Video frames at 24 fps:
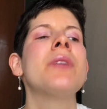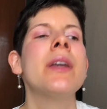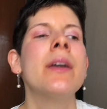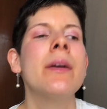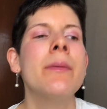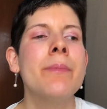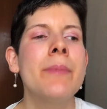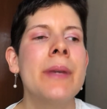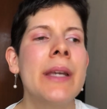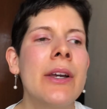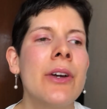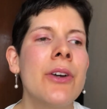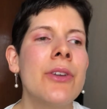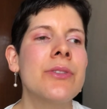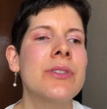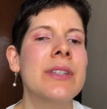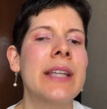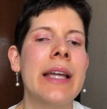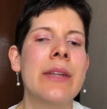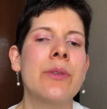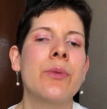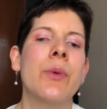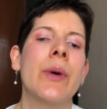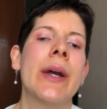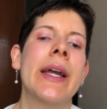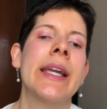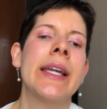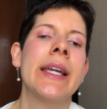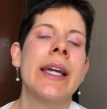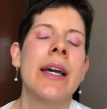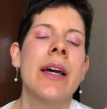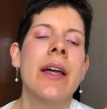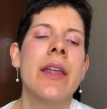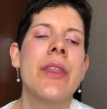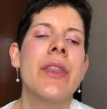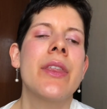because that way
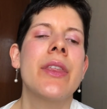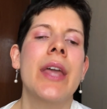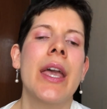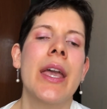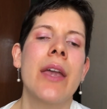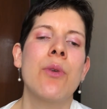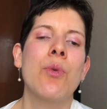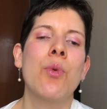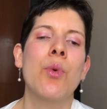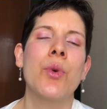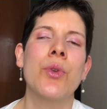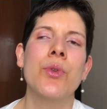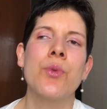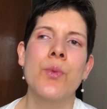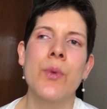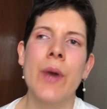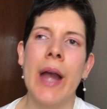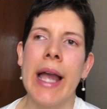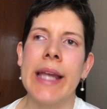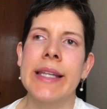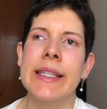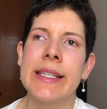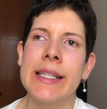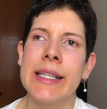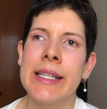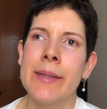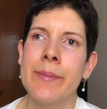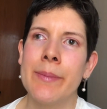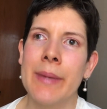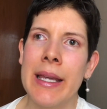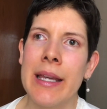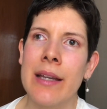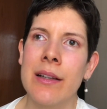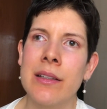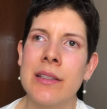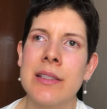they would write
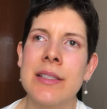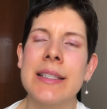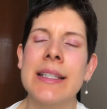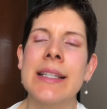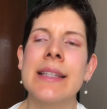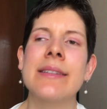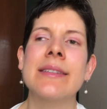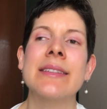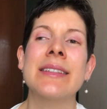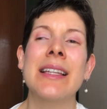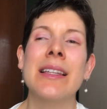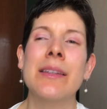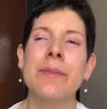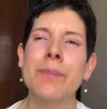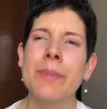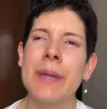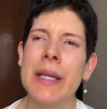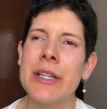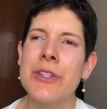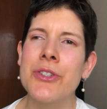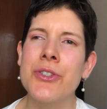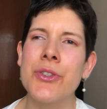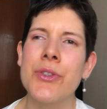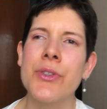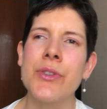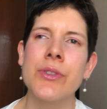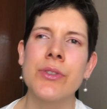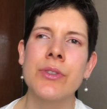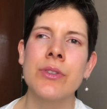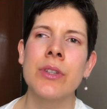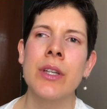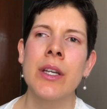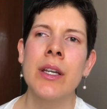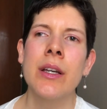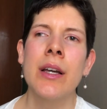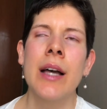emails and send
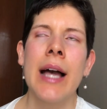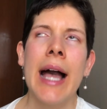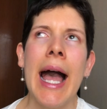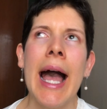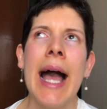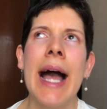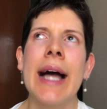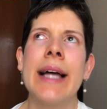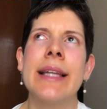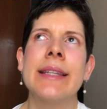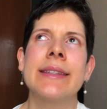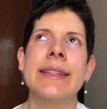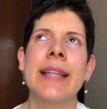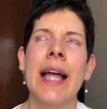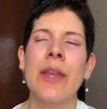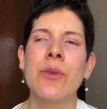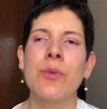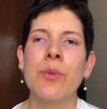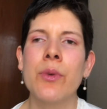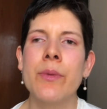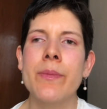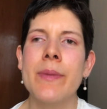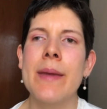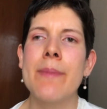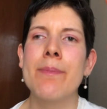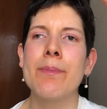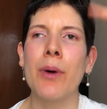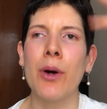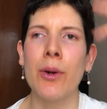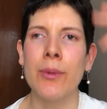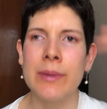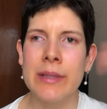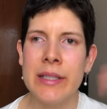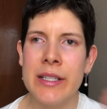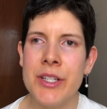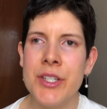pictures, and that would be
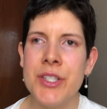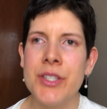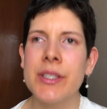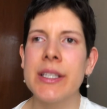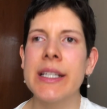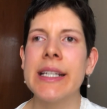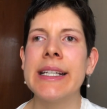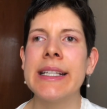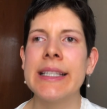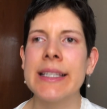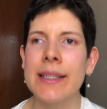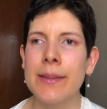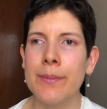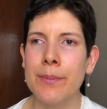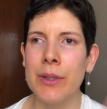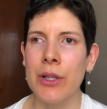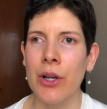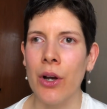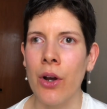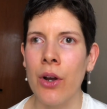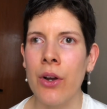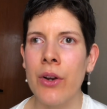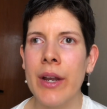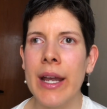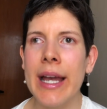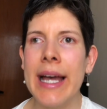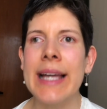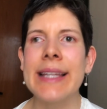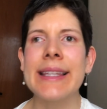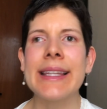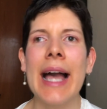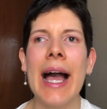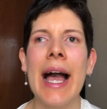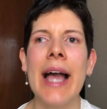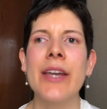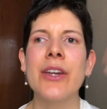published in the blog, and
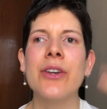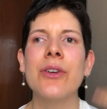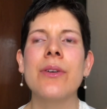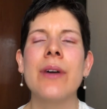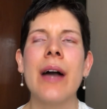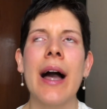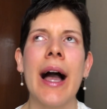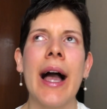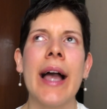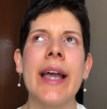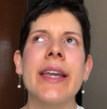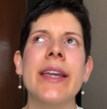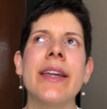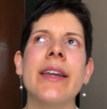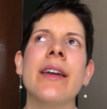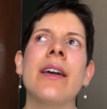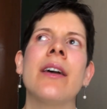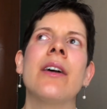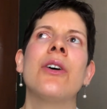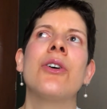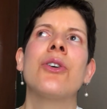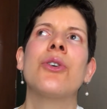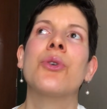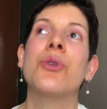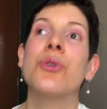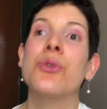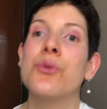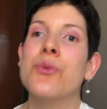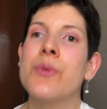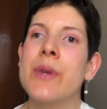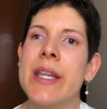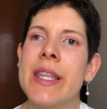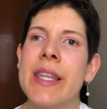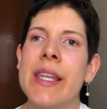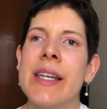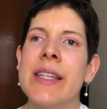I could
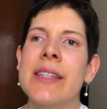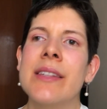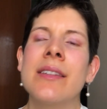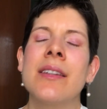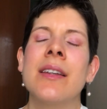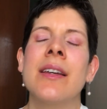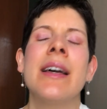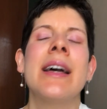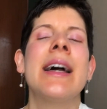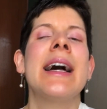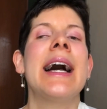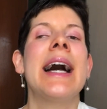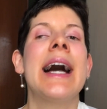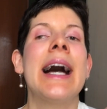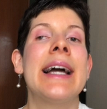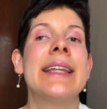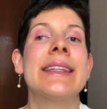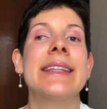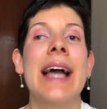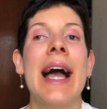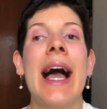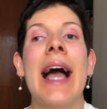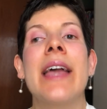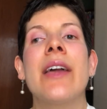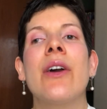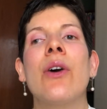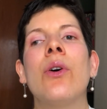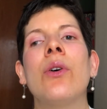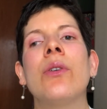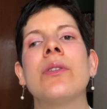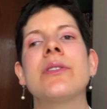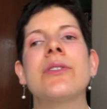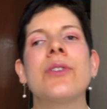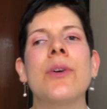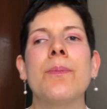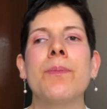read it. And I
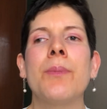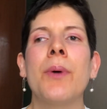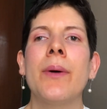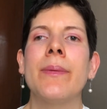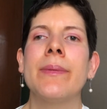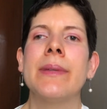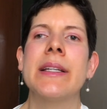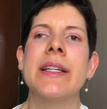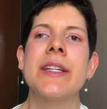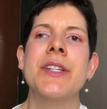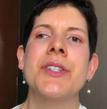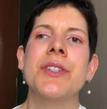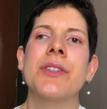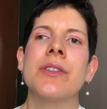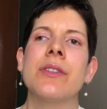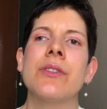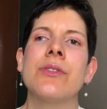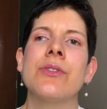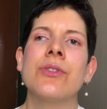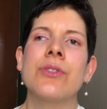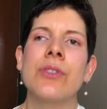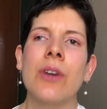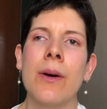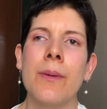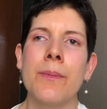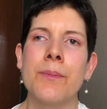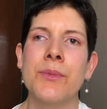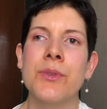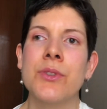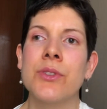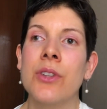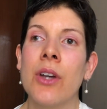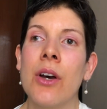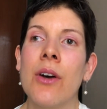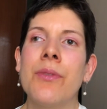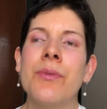also published some
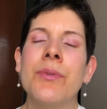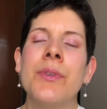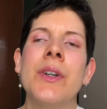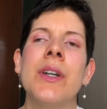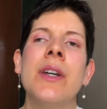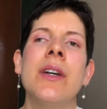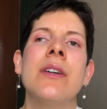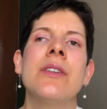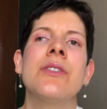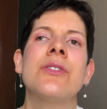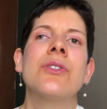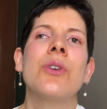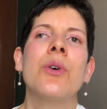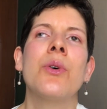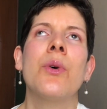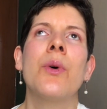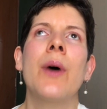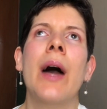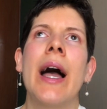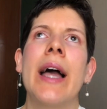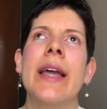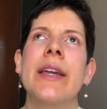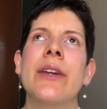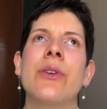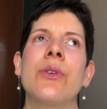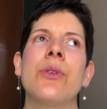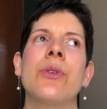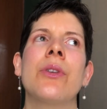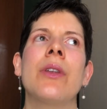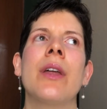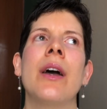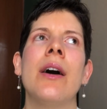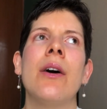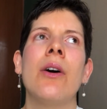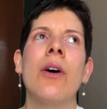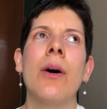stuff so I
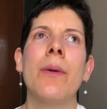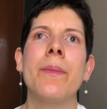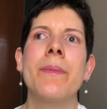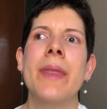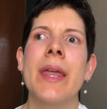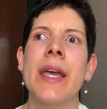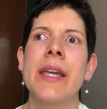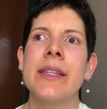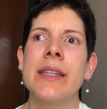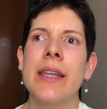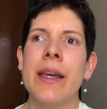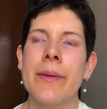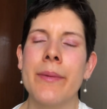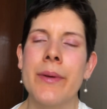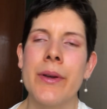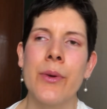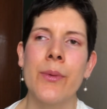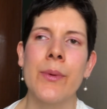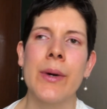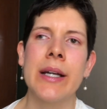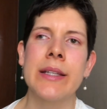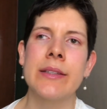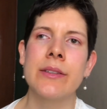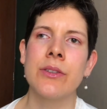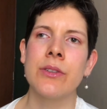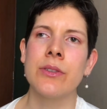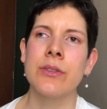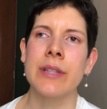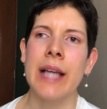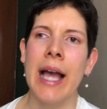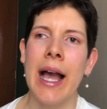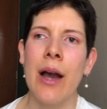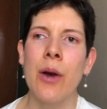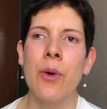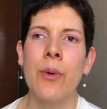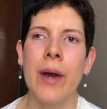could update everyone on
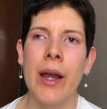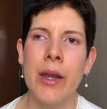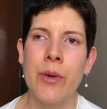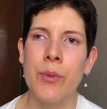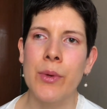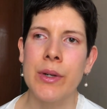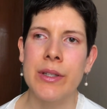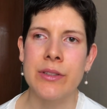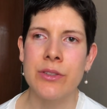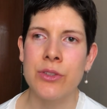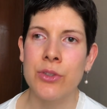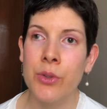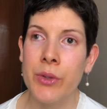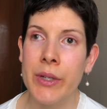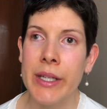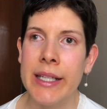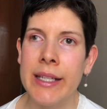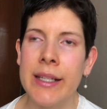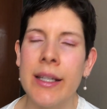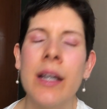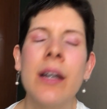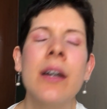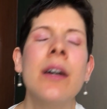how I was doing.